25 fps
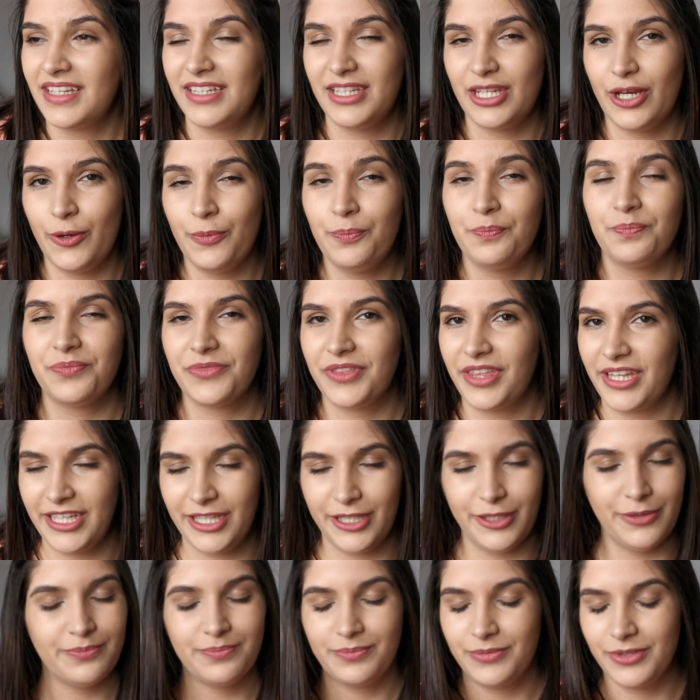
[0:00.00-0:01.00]
no,
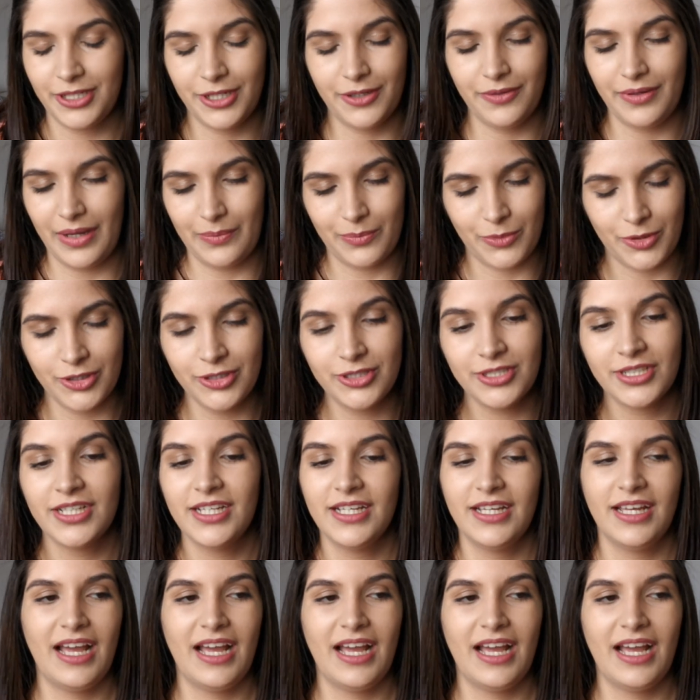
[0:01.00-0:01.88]
thank you. No, I'm good.